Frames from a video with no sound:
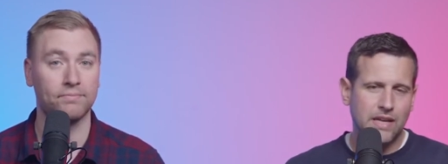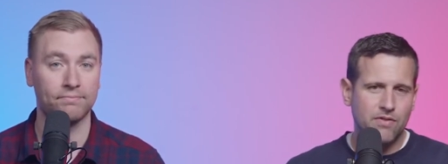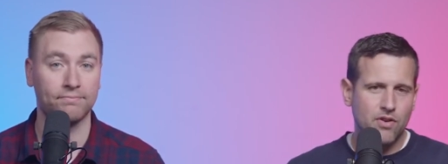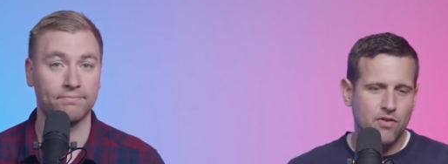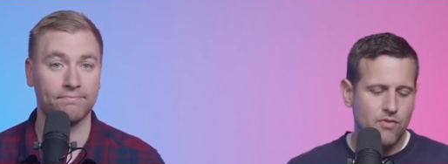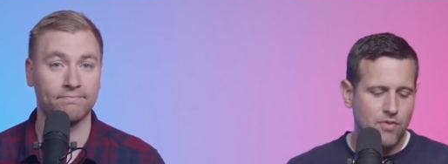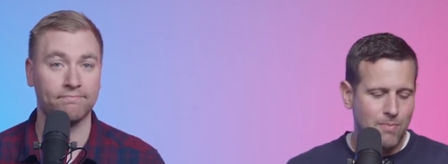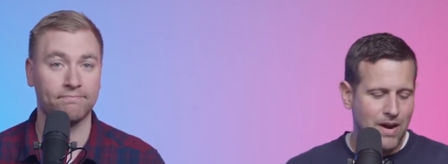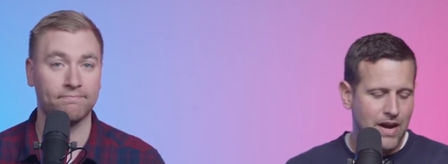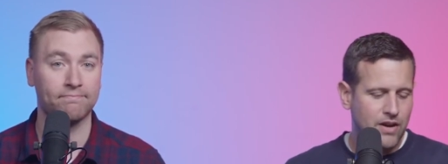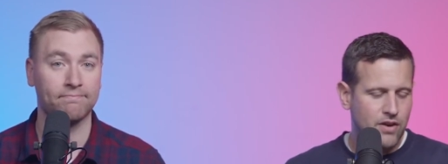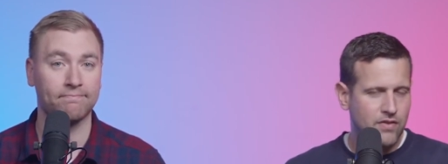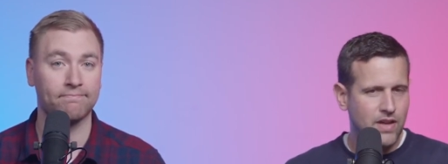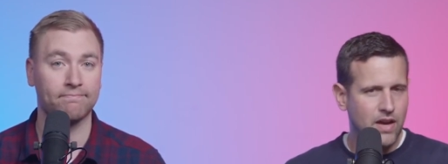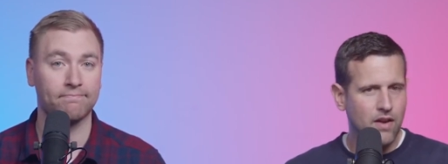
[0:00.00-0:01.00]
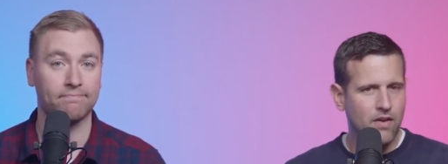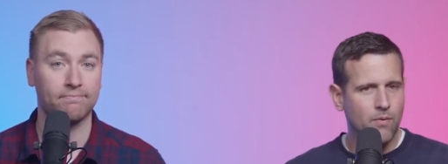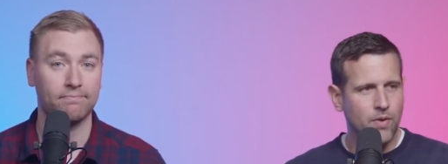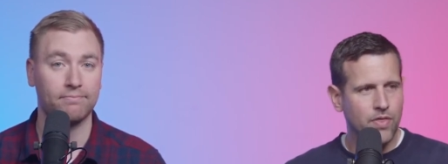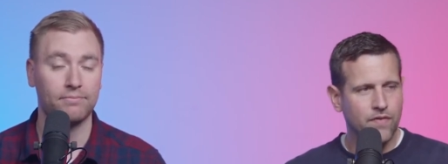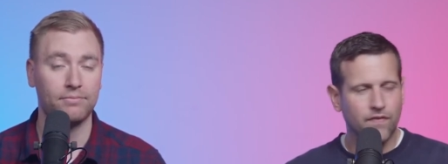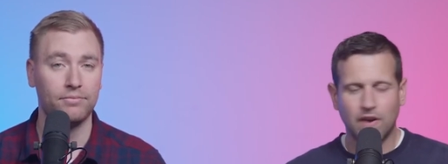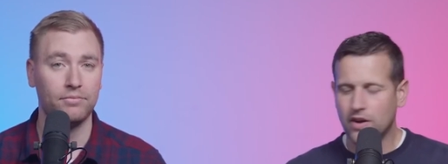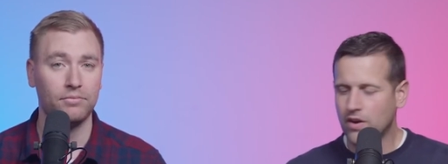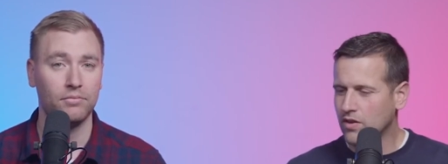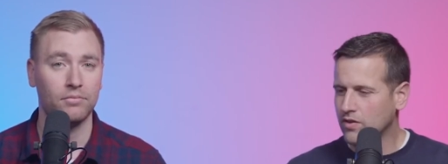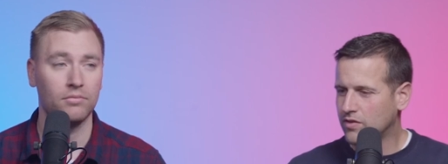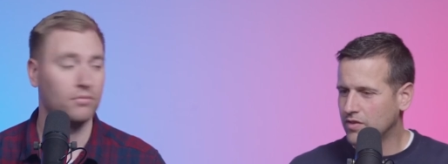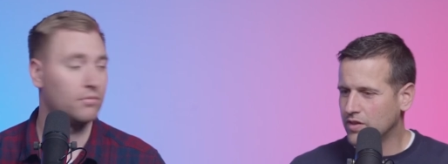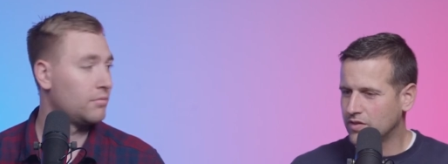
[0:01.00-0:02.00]
Speaker 1: you a reminder that with fine arts
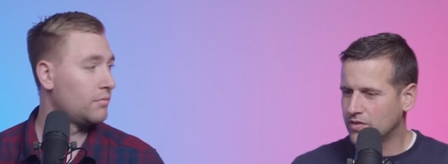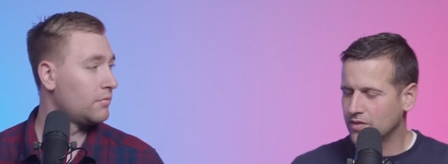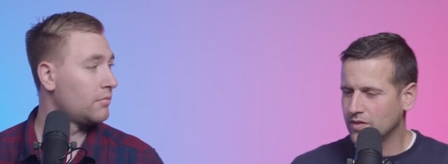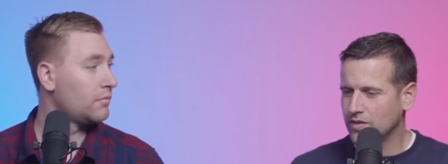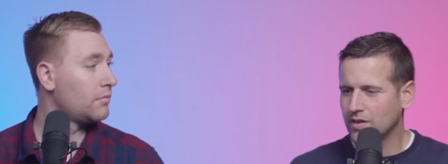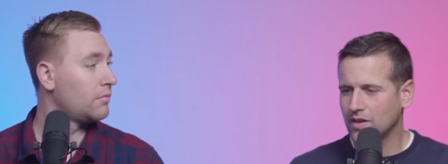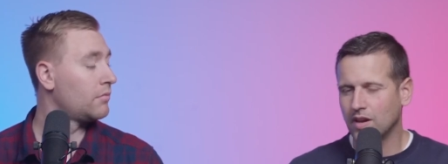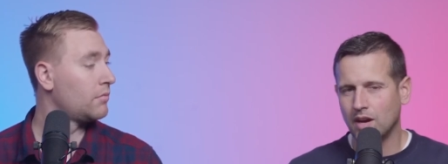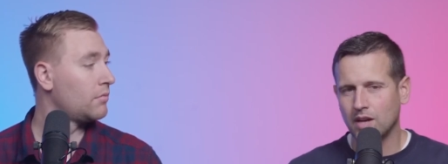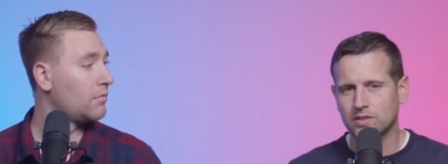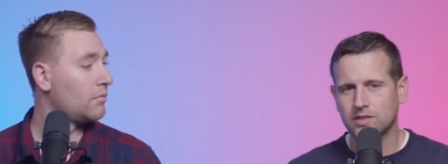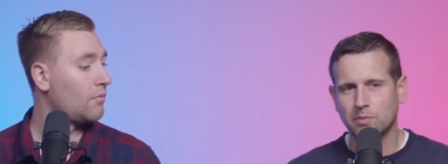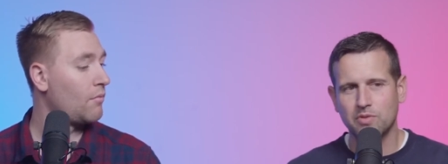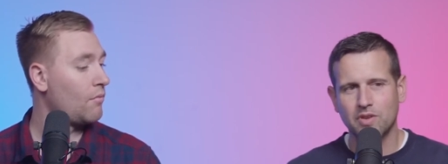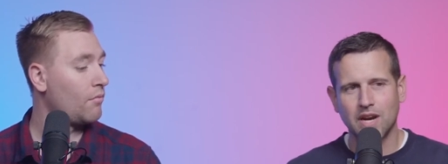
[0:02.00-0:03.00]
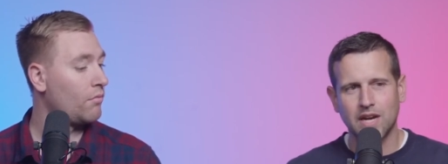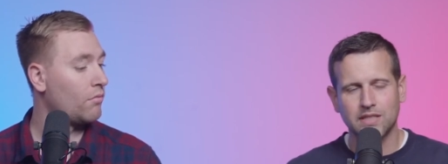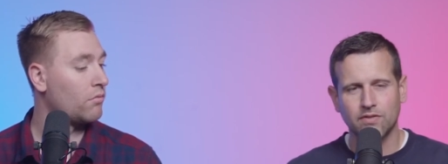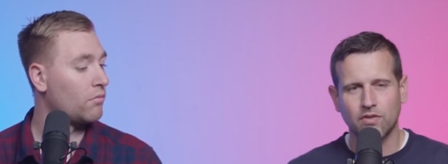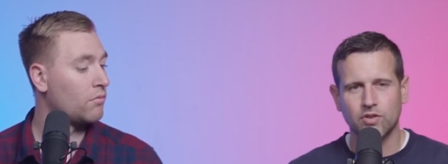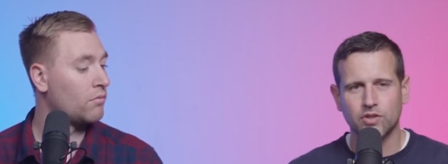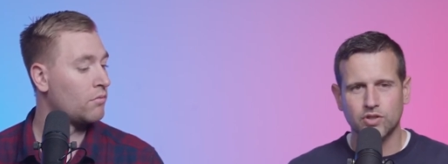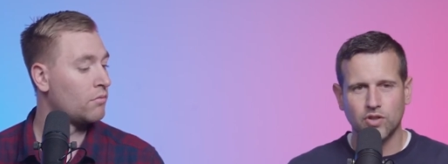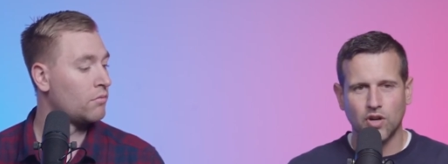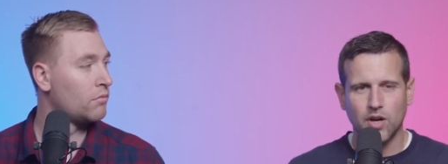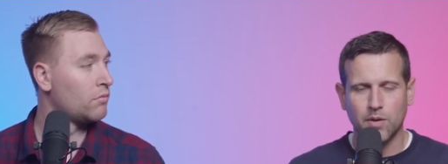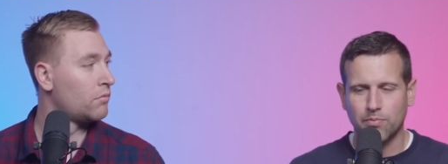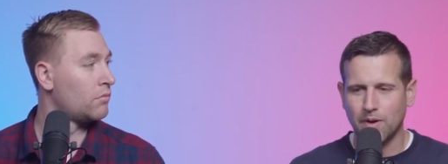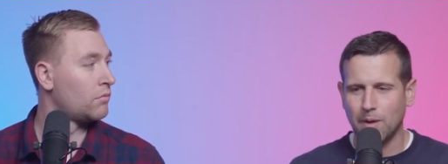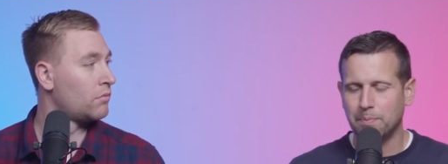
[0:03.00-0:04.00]
season, uh, some of you guys have already started
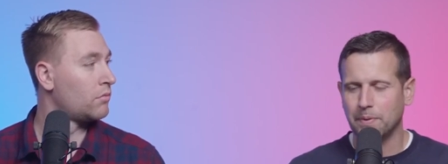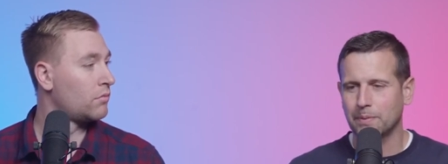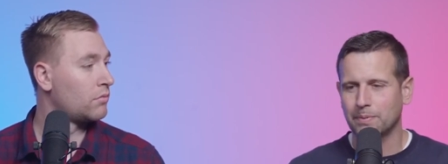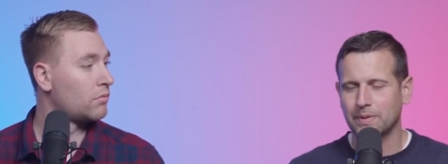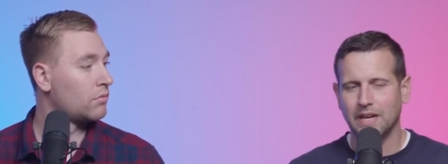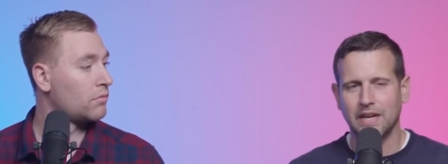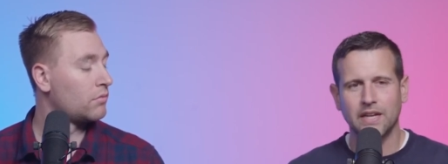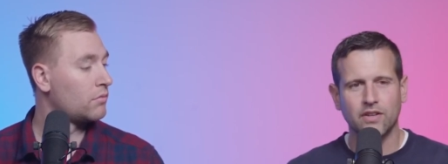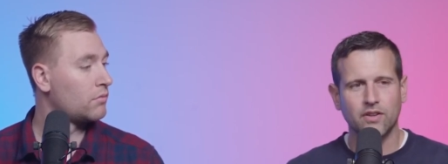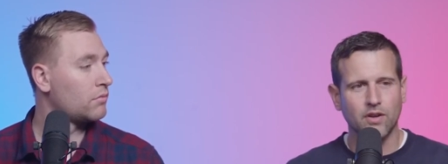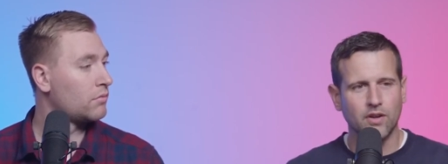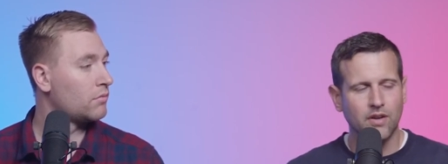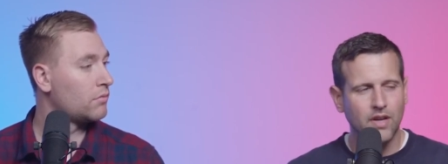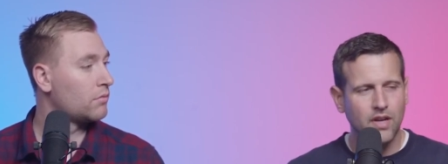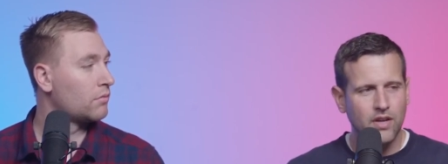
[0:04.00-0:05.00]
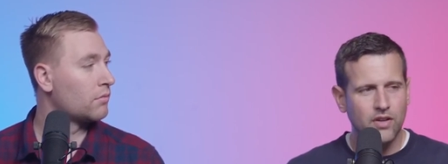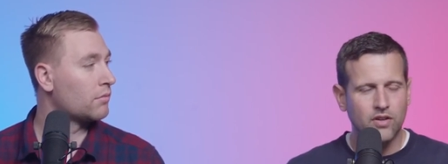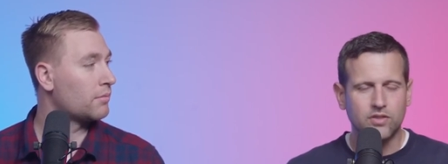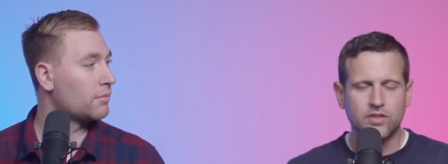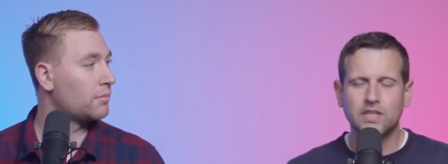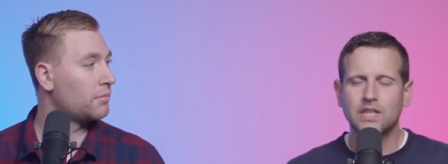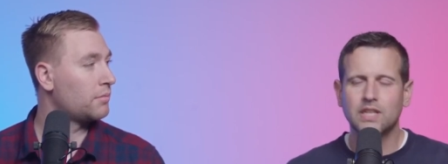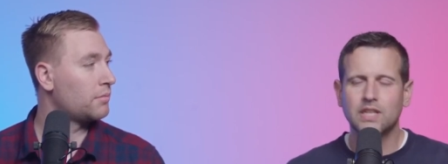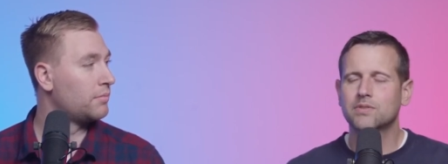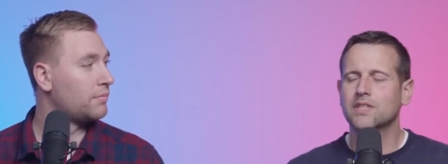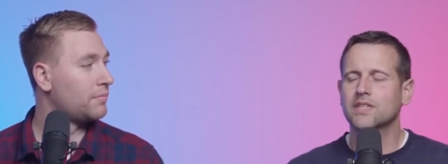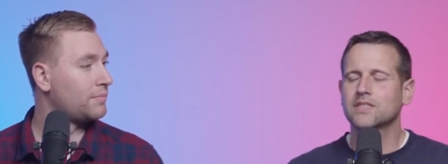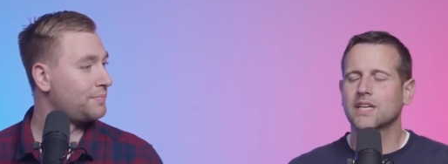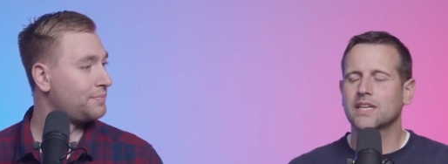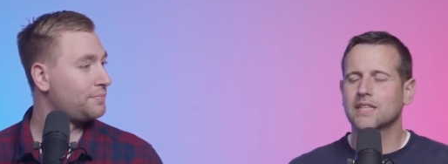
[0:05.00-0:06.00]
prepping, planning your your teams and
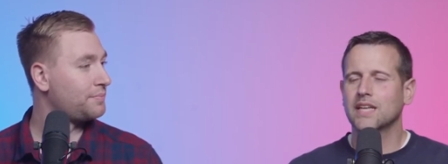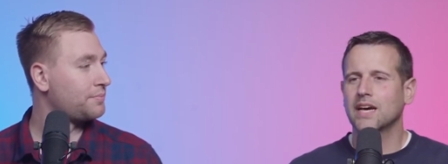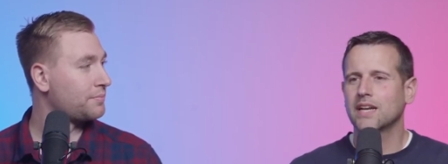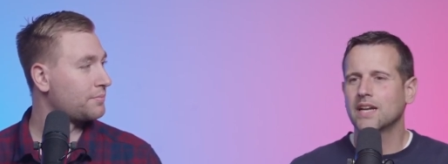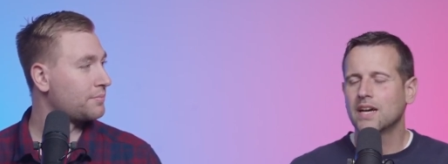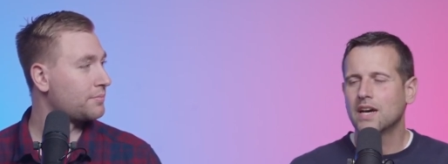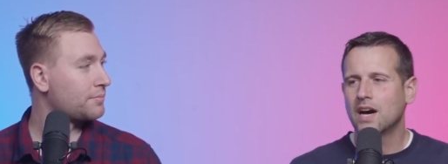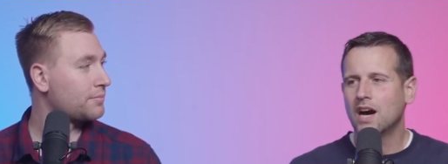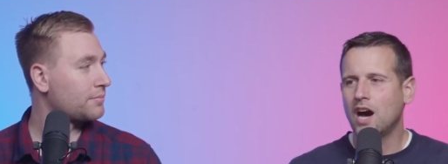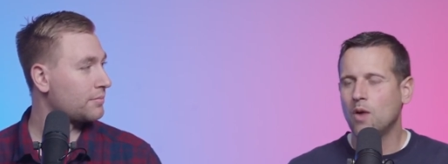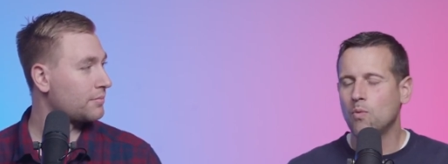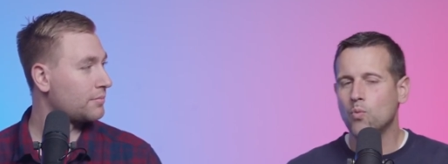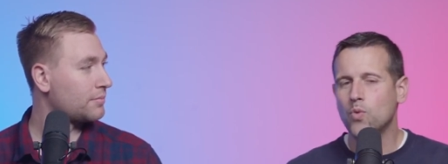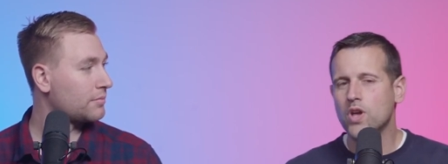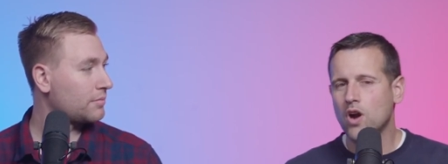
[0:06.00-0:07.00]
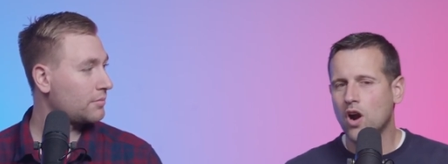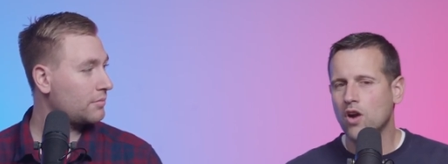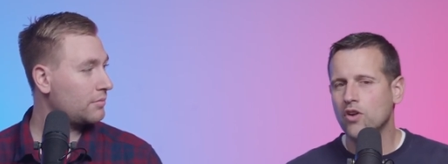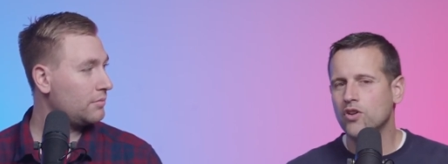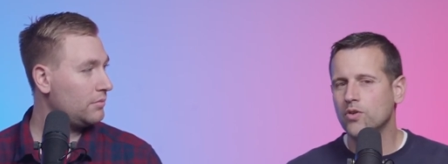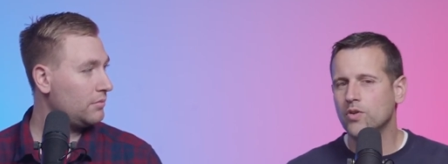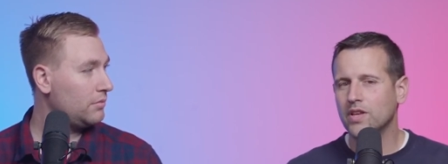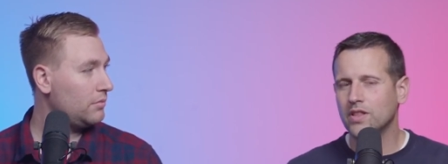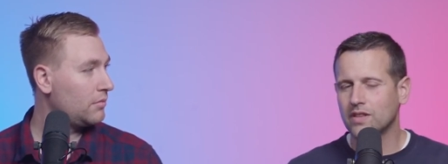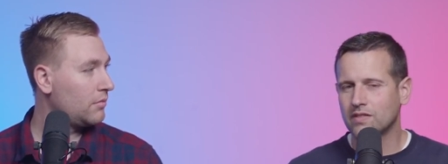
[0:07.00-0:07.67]
things like that. Um, we are doing the